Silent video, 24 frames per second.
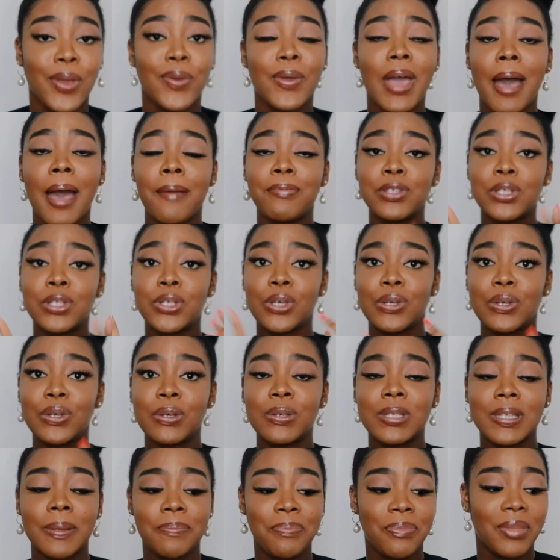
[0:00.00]
you have to
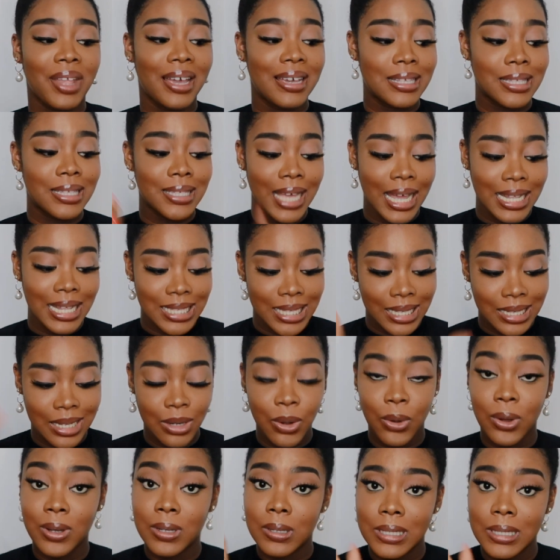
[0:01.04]
use a
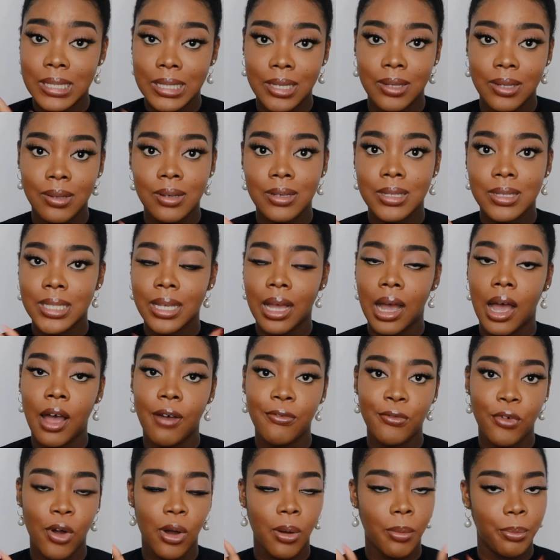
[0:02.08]
satin or silk
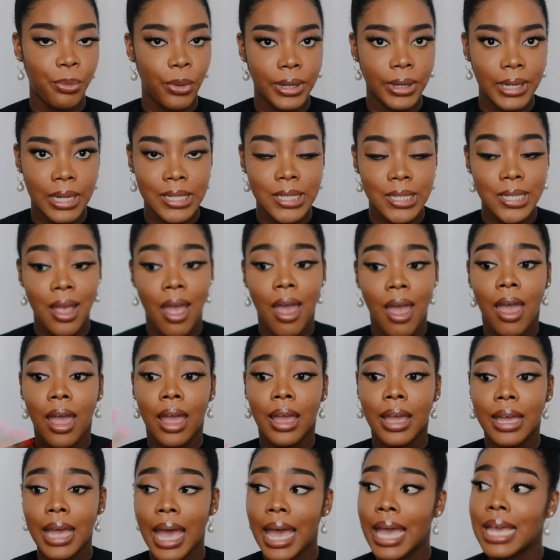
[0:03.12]
scarf or bonnet.
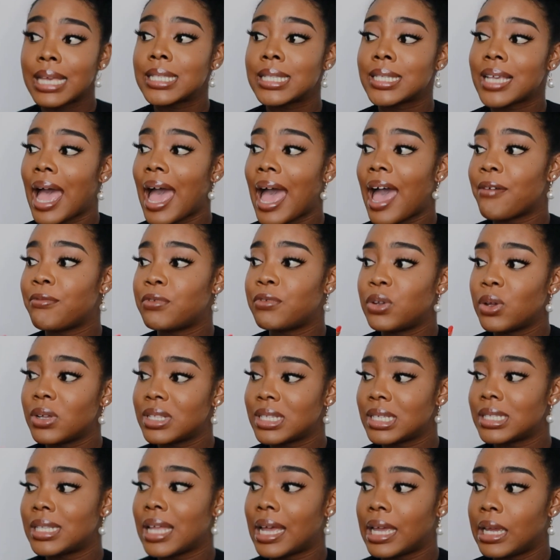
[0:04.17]
Guys, I've
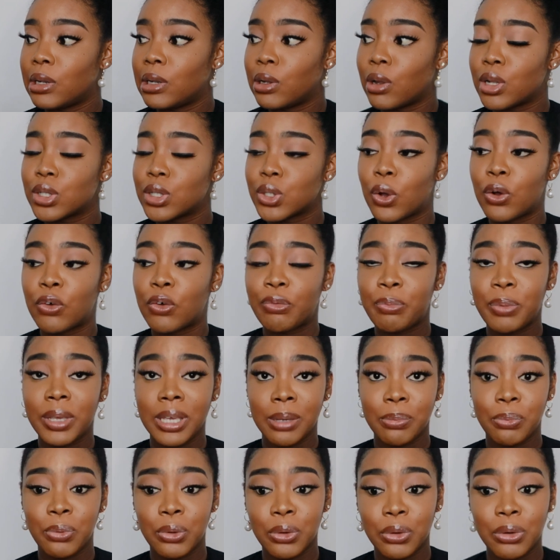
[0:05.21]
noticed that a lot of
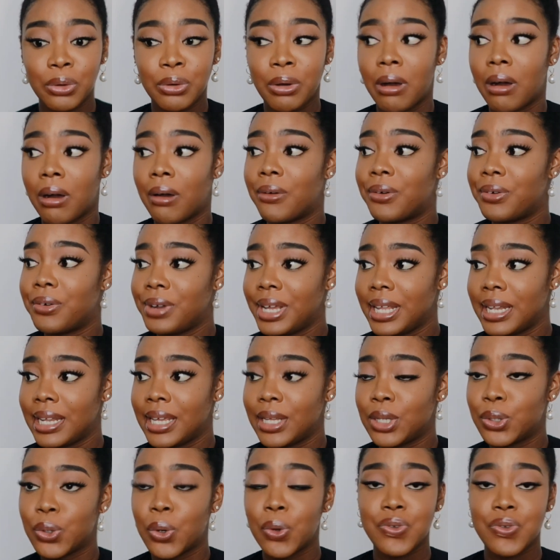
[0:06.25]
people
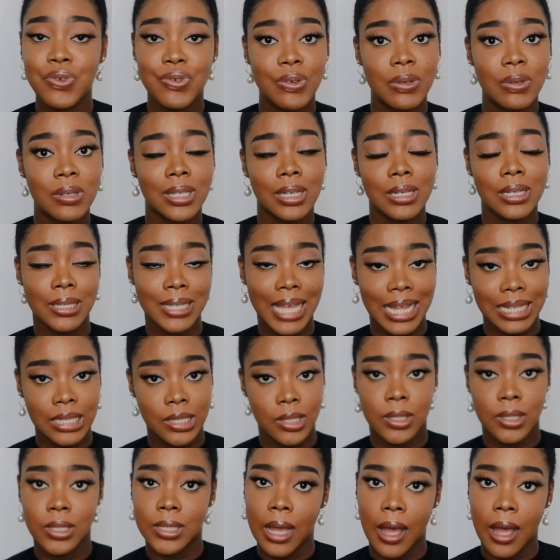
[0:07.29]
really don't use a
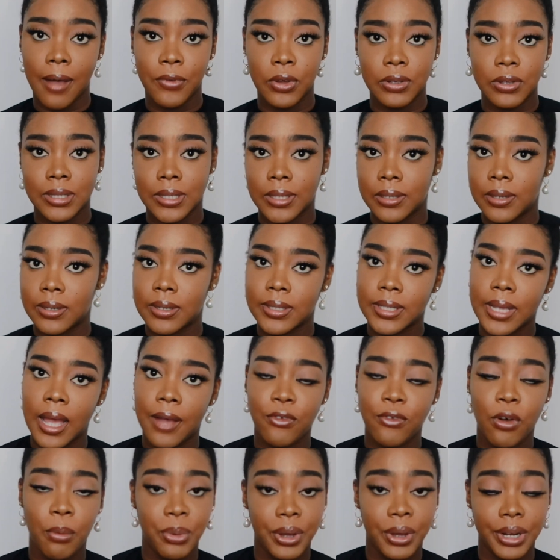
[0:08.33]
satin scarf or silk
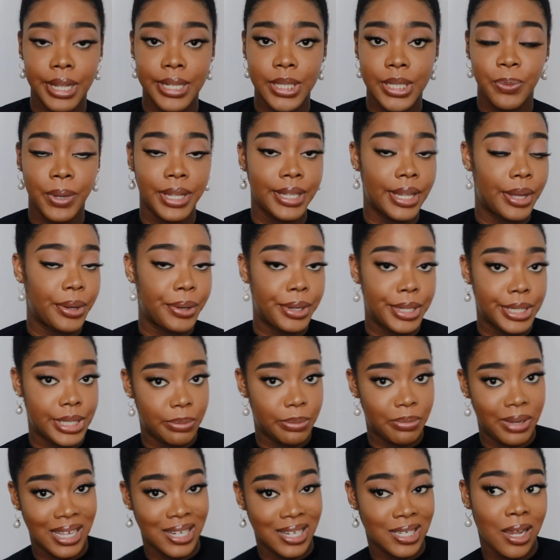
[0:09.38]
scarf or bonnet when they're going to
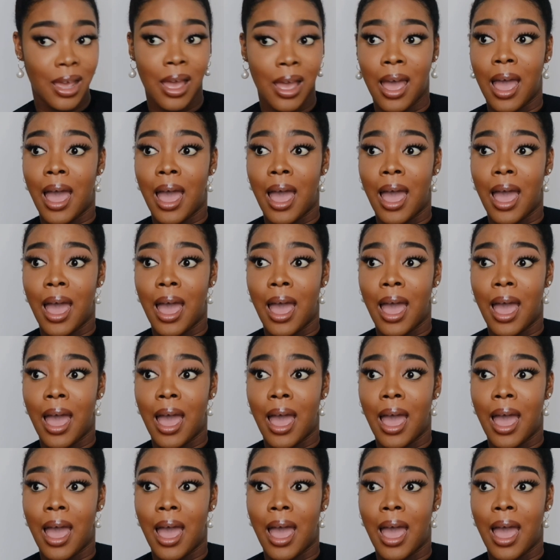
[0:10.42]
bed.